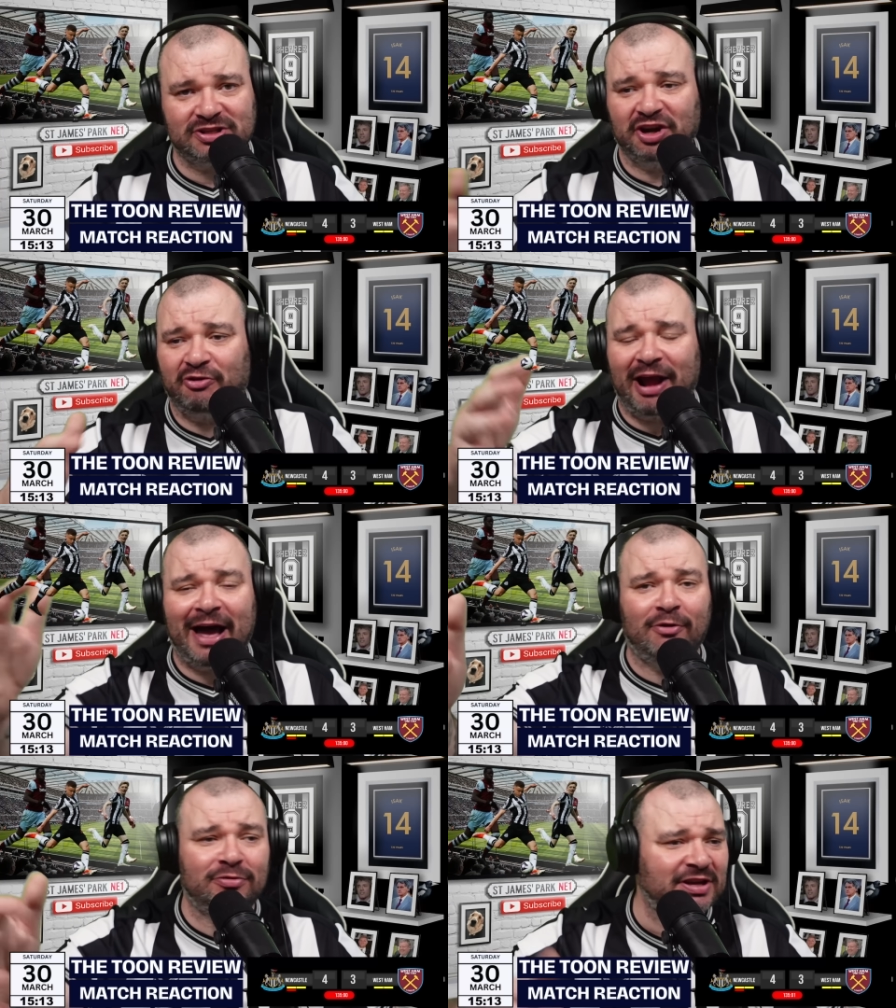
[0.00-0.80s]
The
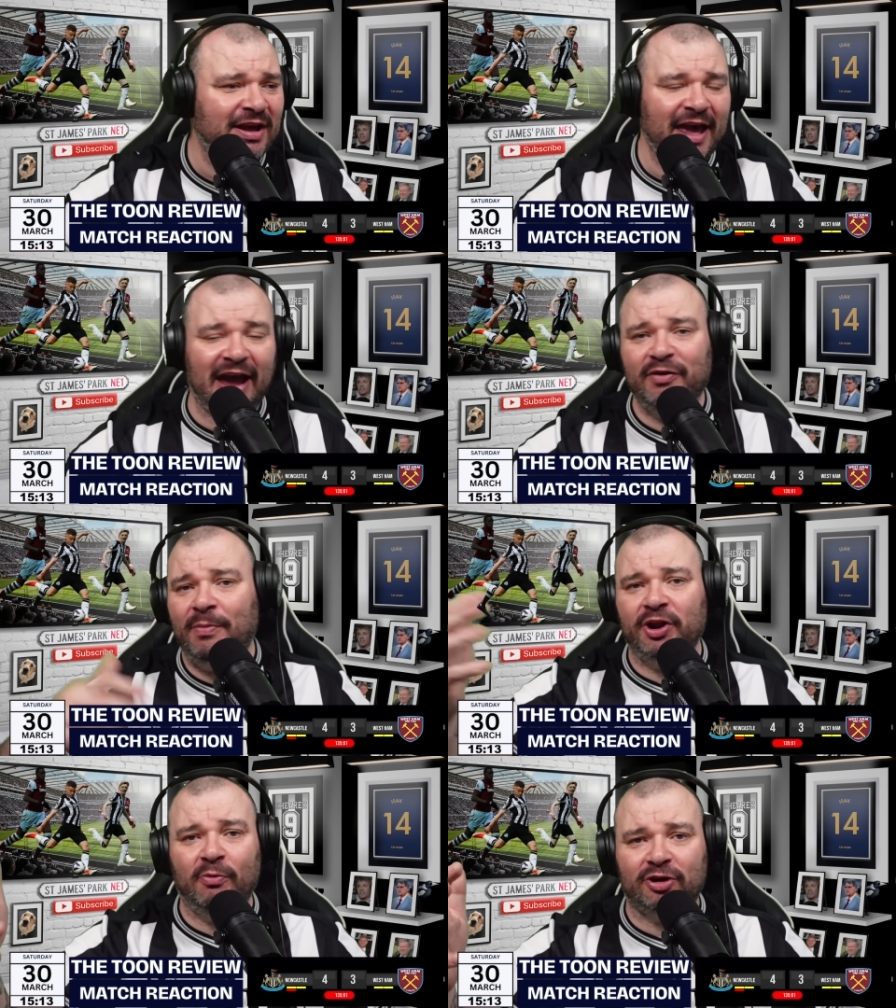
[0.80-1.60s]
ground,
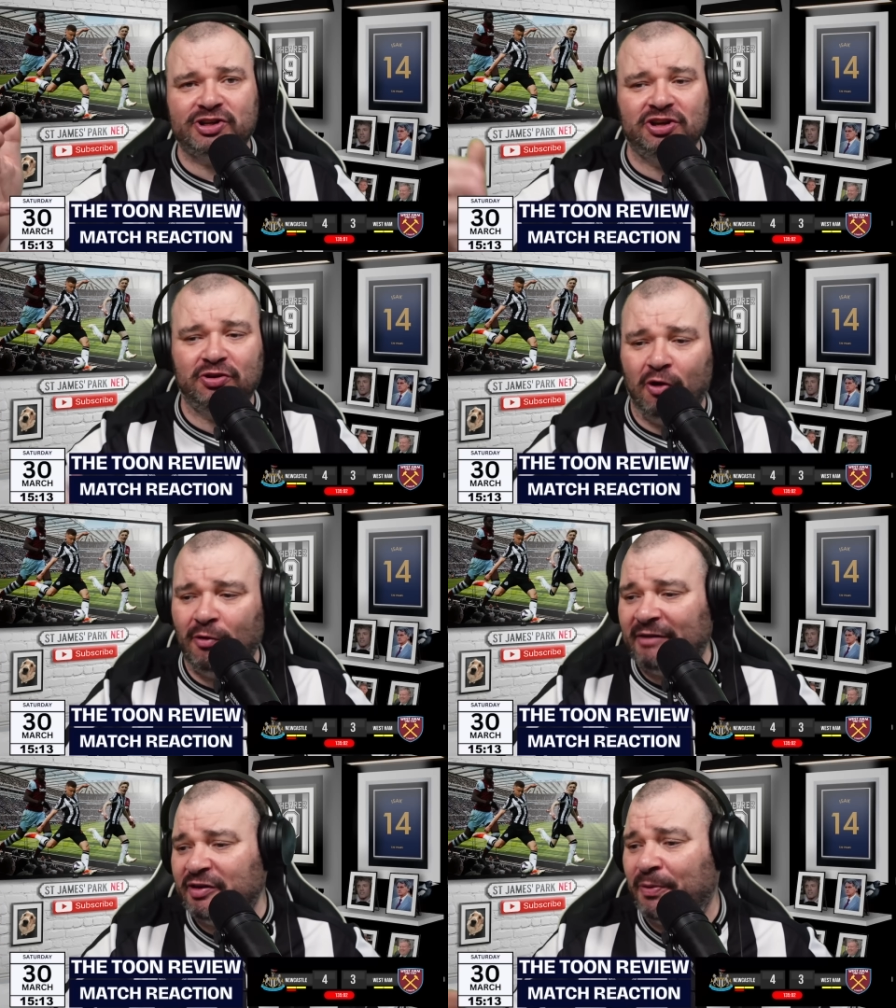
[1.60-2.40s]
everybody watching at home,
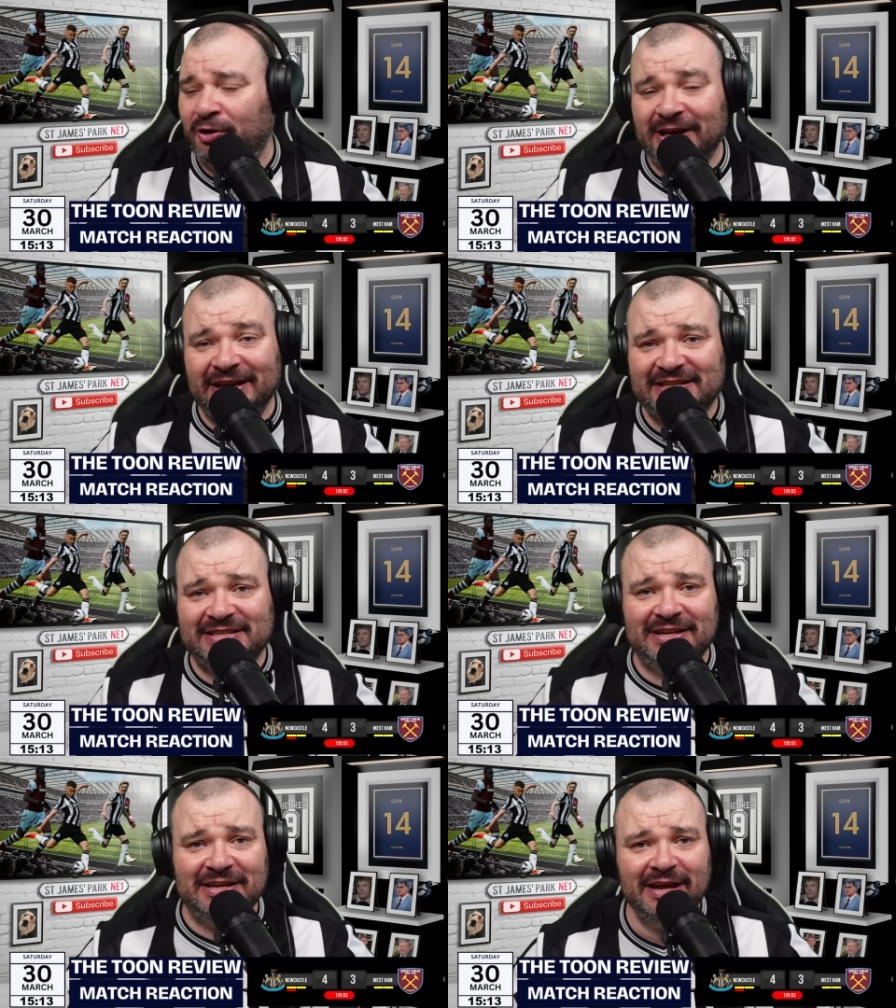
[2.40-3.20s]
everybody
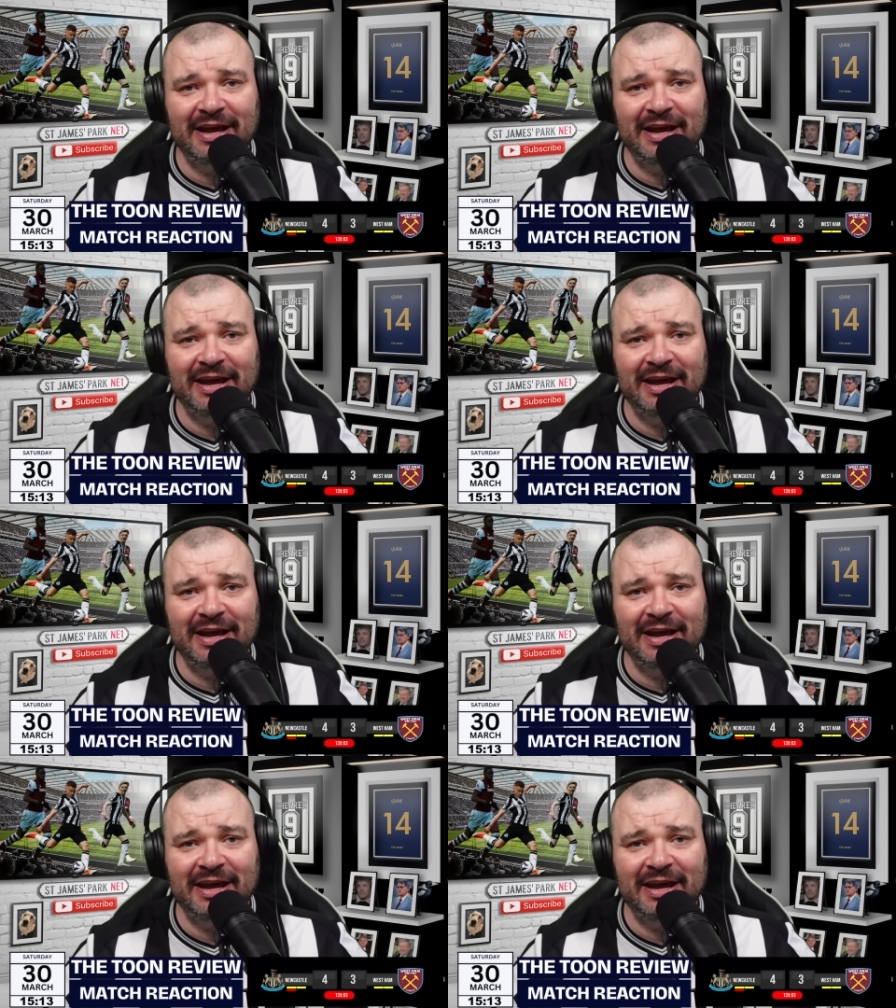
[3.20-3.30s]
listening.